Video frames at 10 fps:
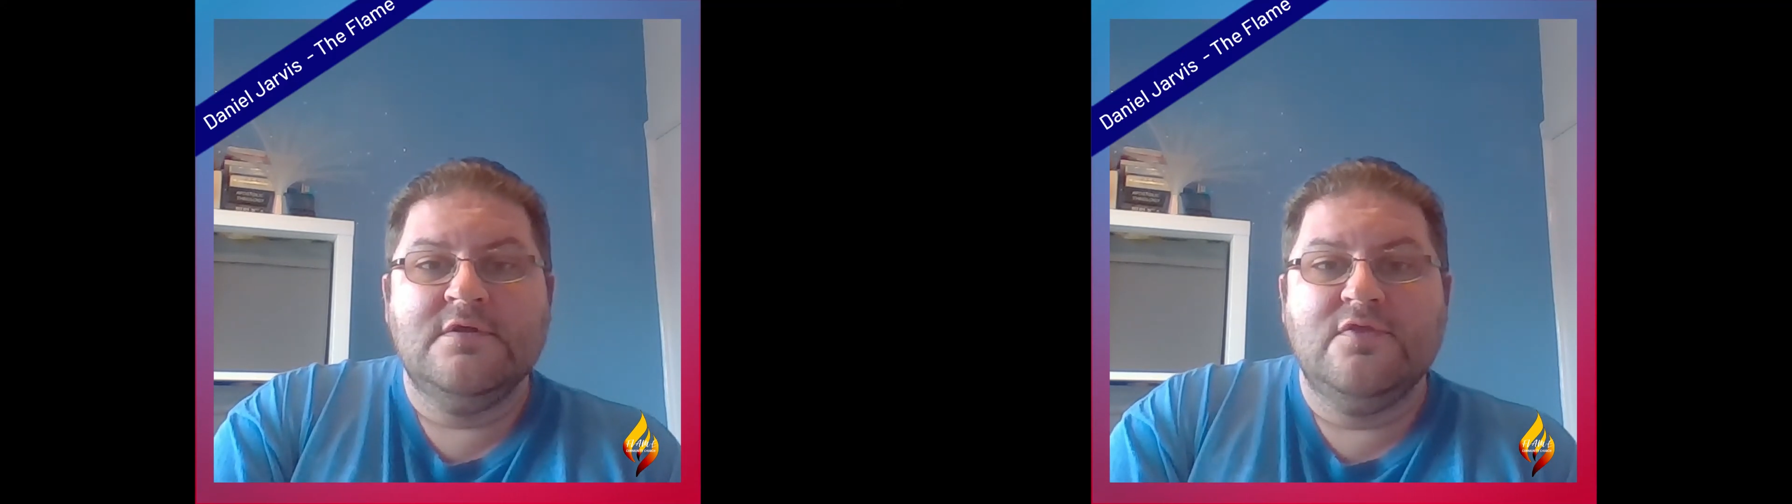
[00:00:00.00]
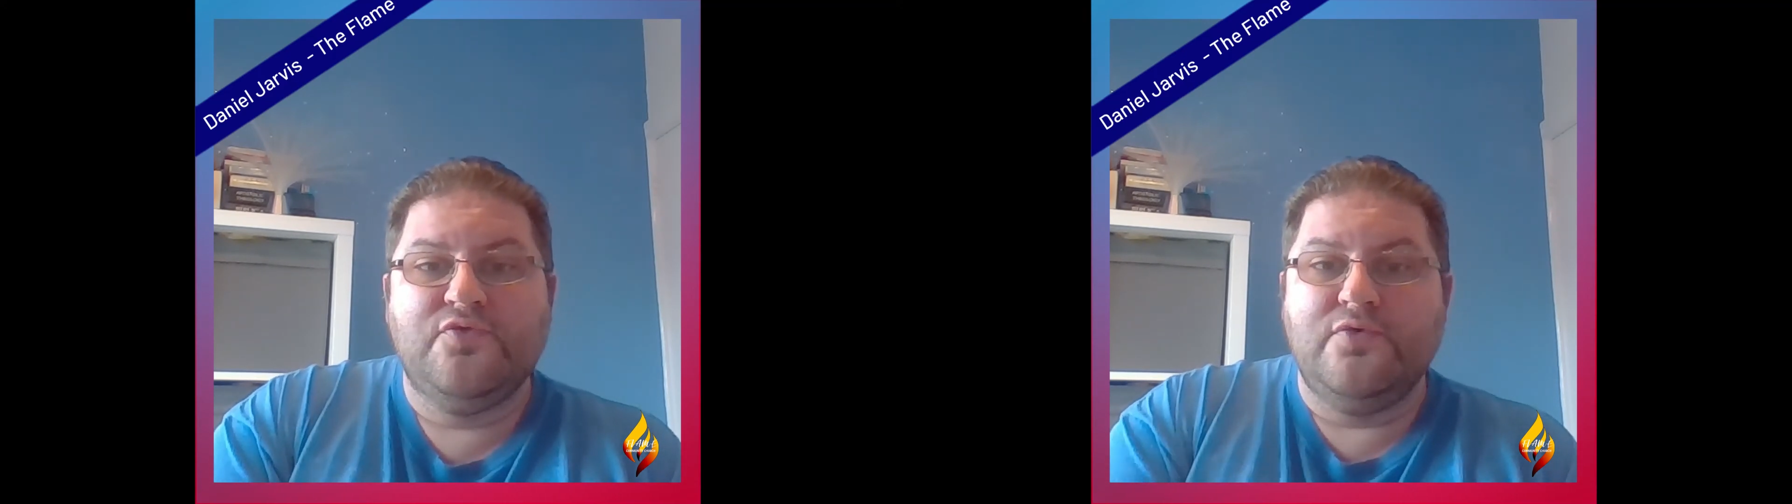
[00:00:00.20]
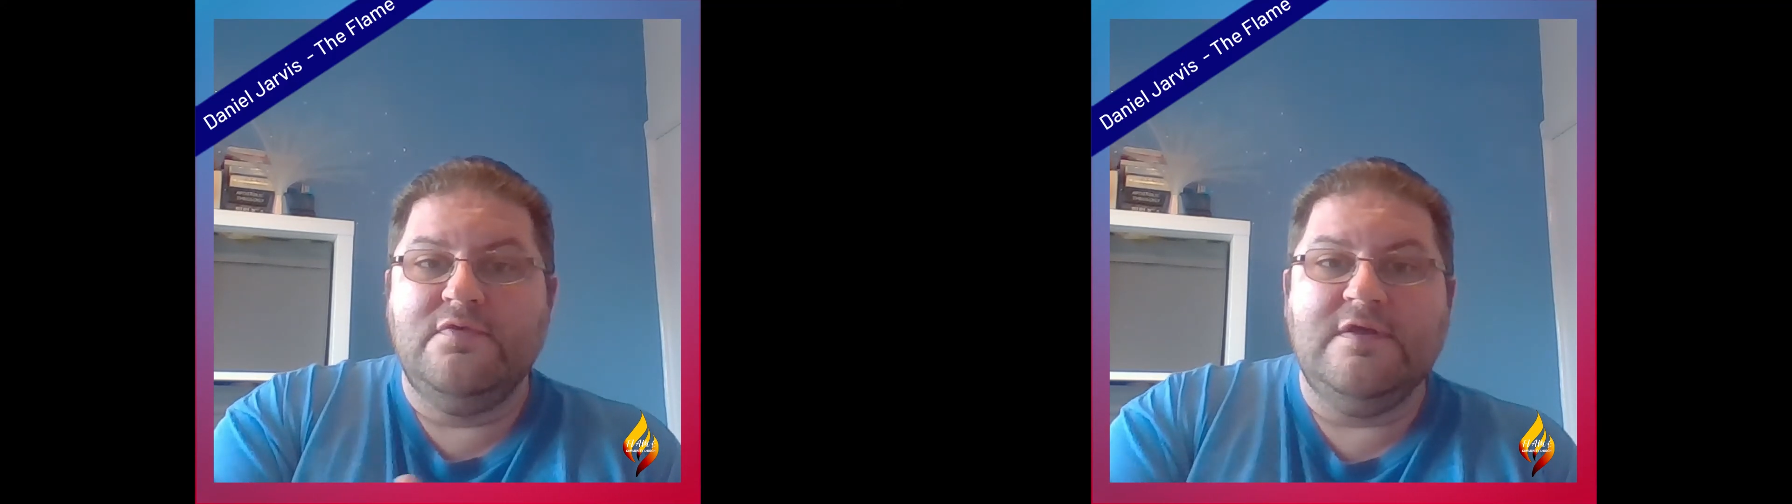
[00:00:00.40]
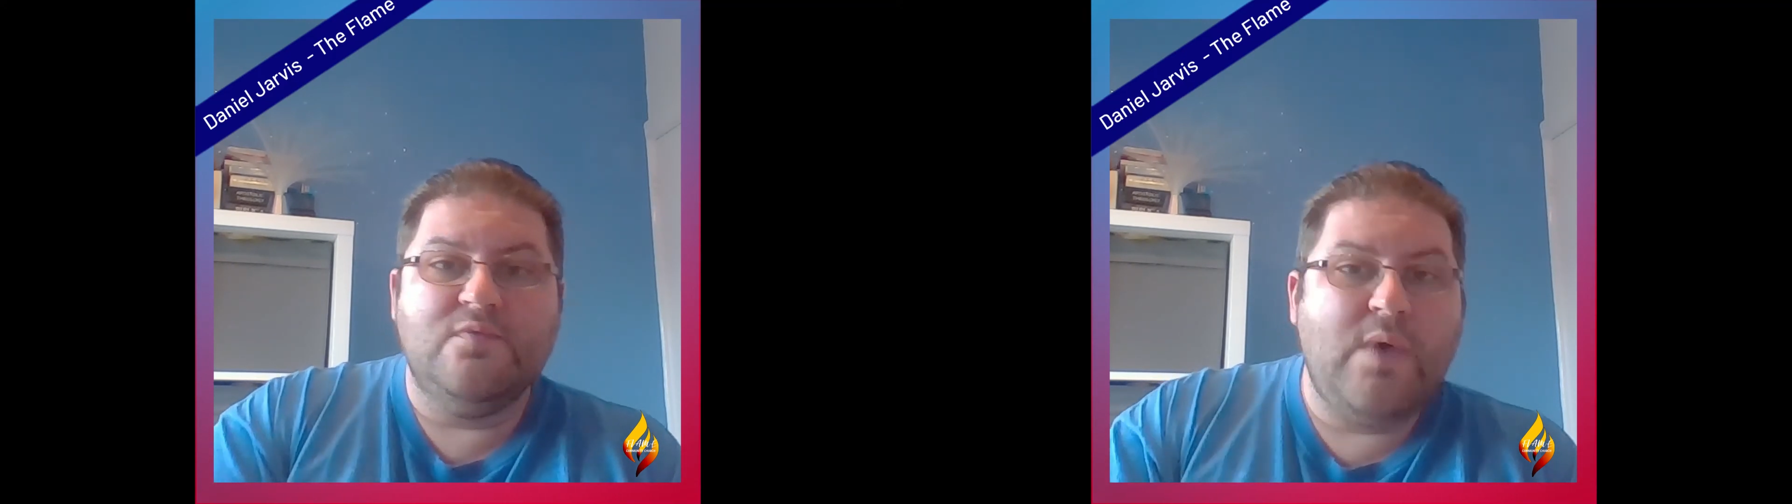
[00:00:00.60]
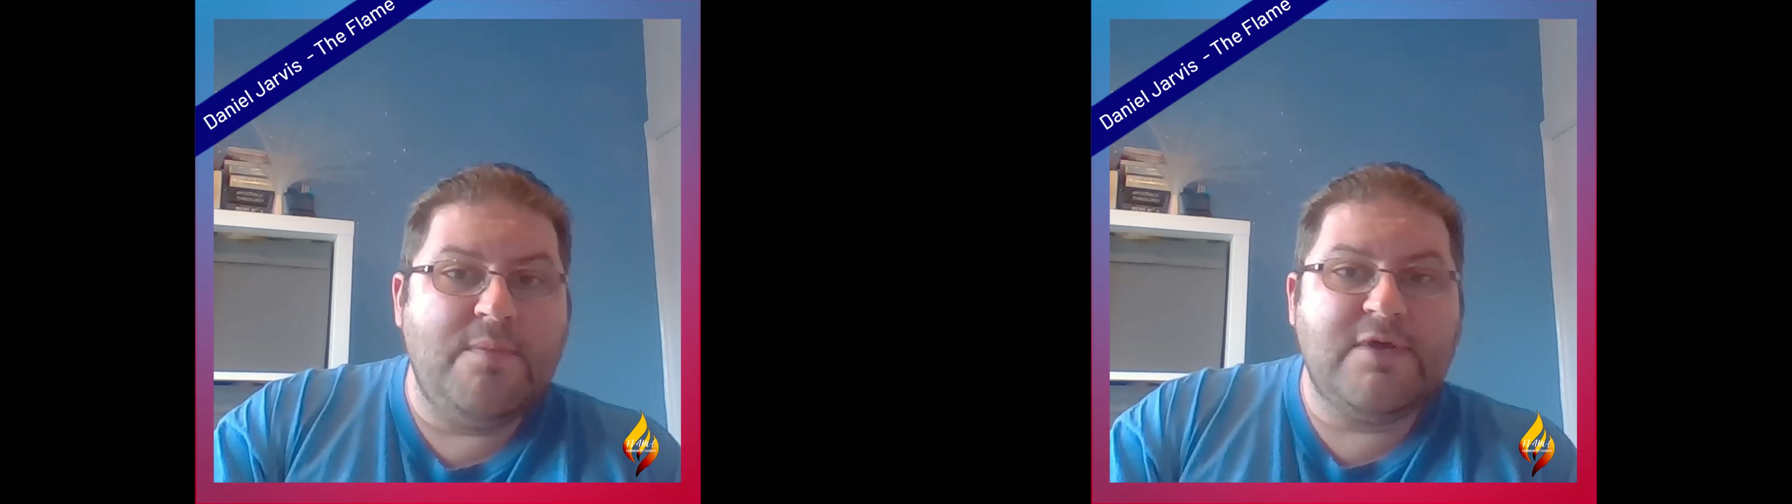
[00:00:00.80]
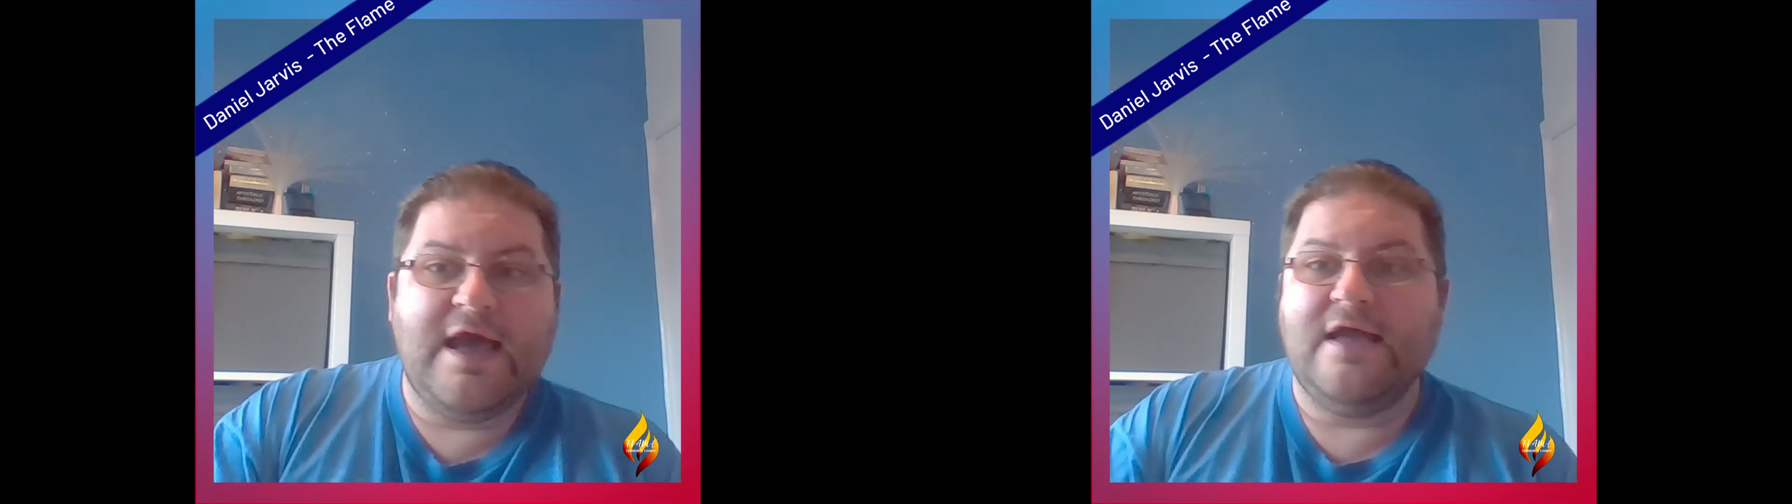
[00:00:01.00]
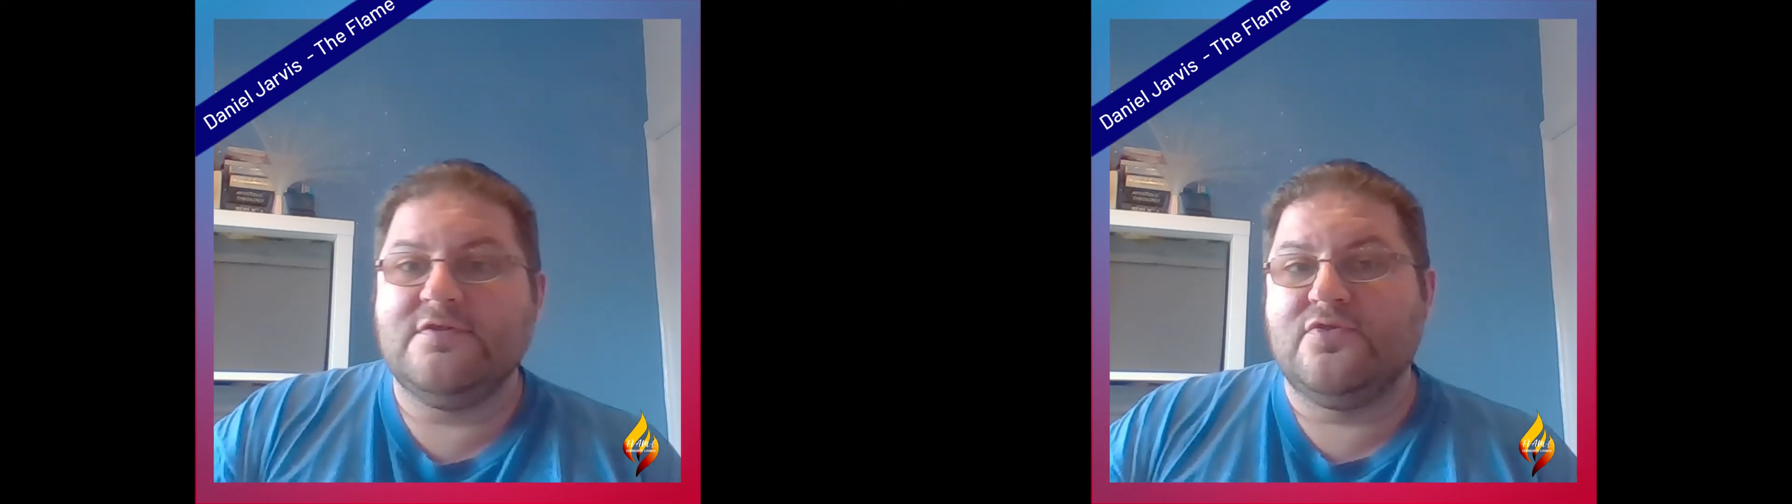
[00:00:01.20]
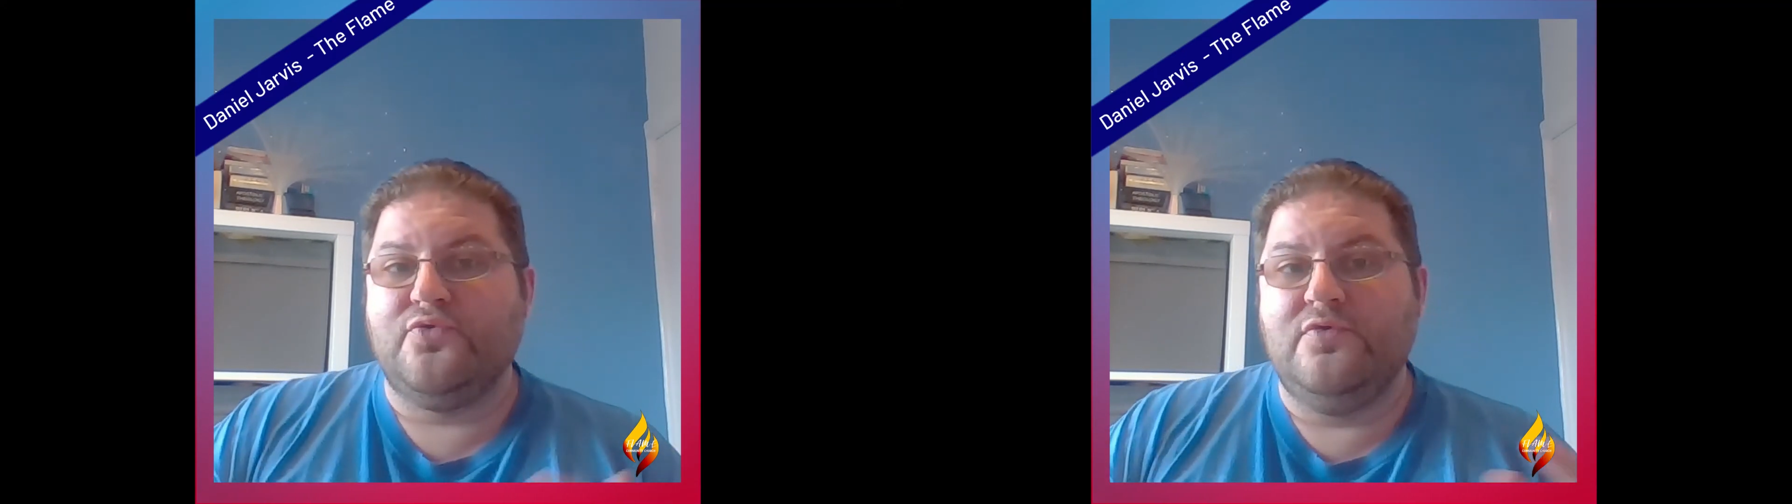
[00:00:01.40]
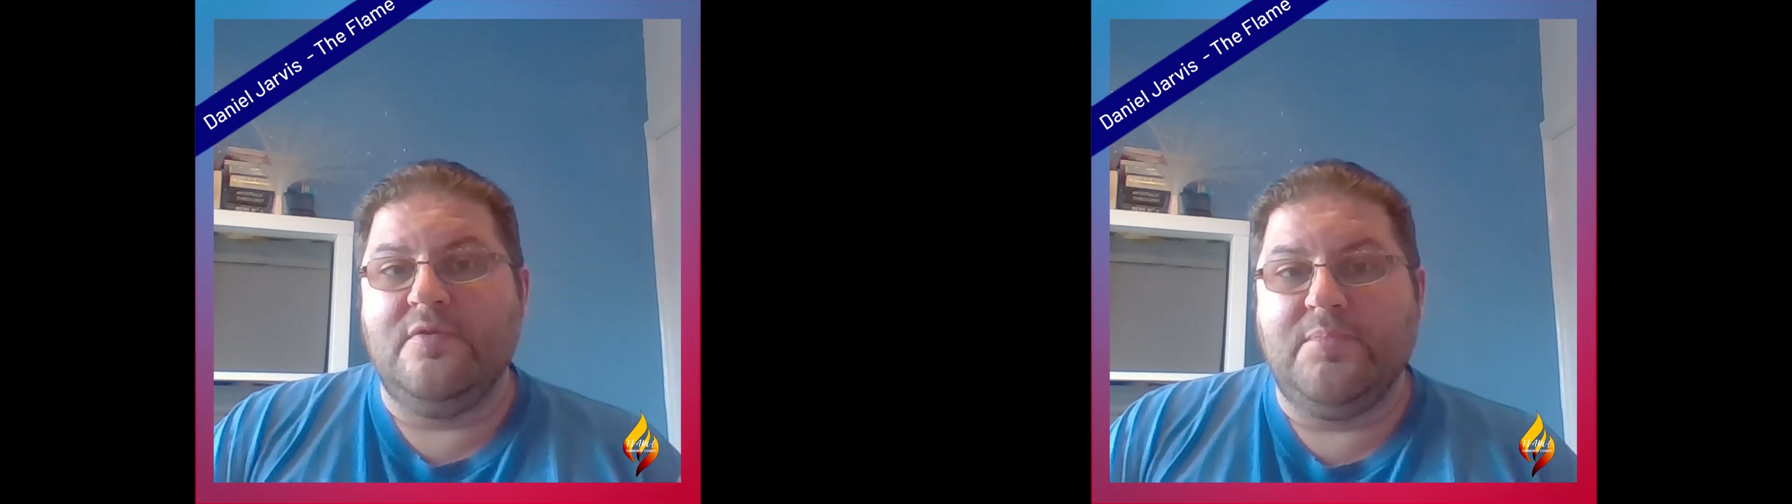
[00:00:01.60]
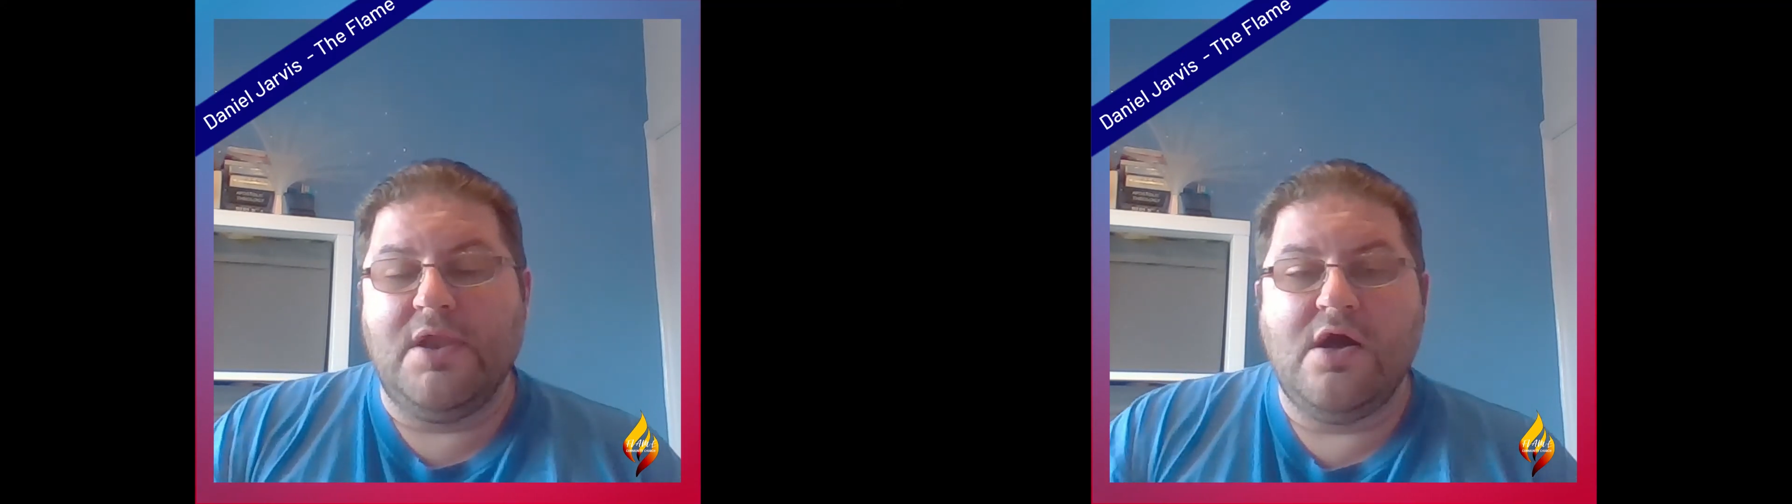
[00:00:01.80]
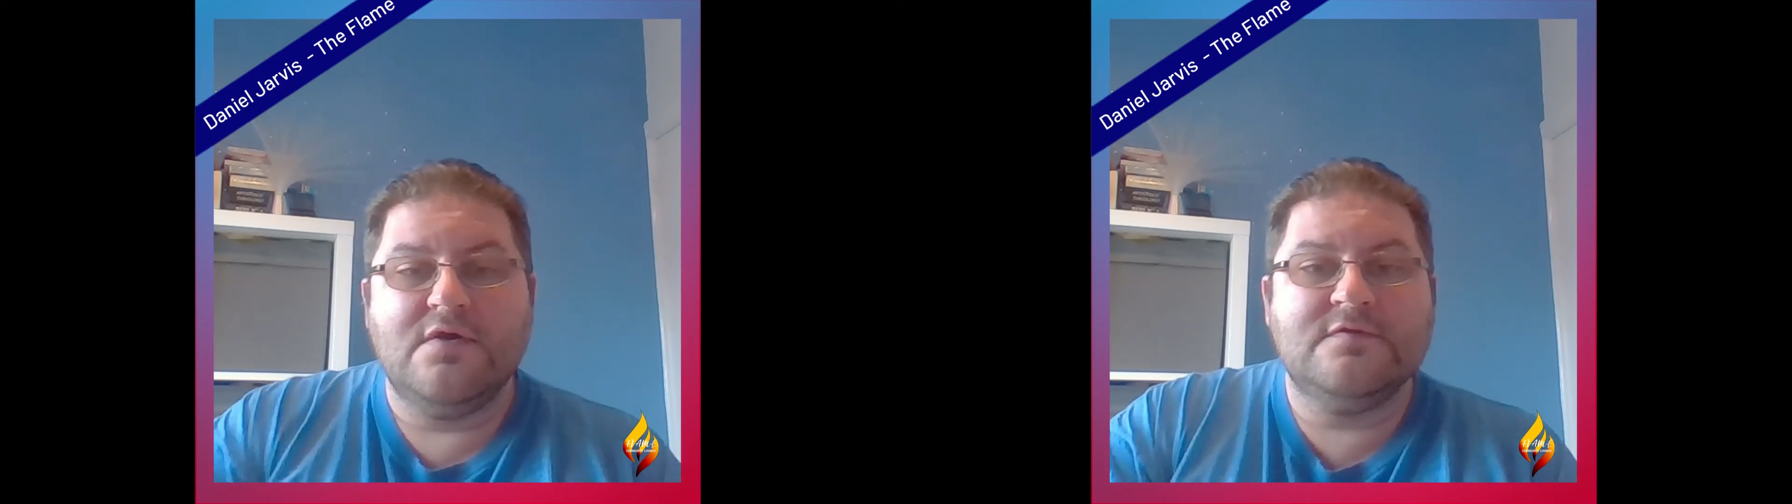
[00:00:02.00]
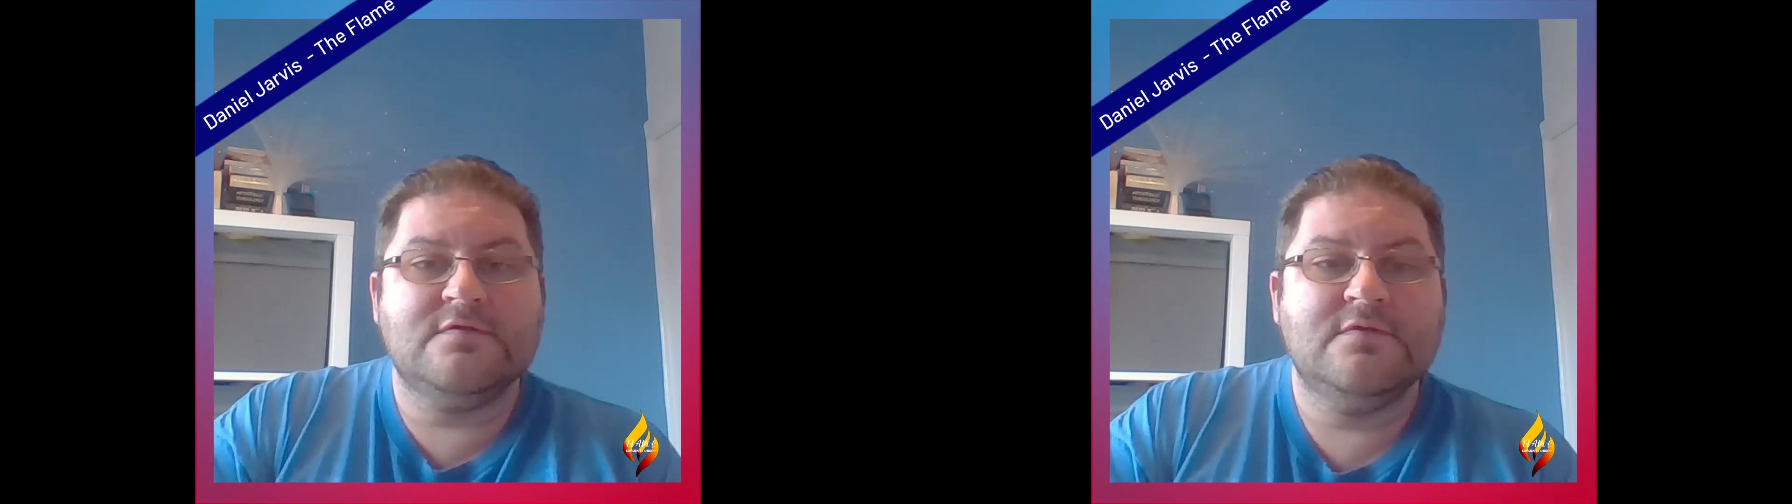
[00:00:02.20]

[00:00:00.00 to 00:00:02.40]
through these webcasts, through the blogs.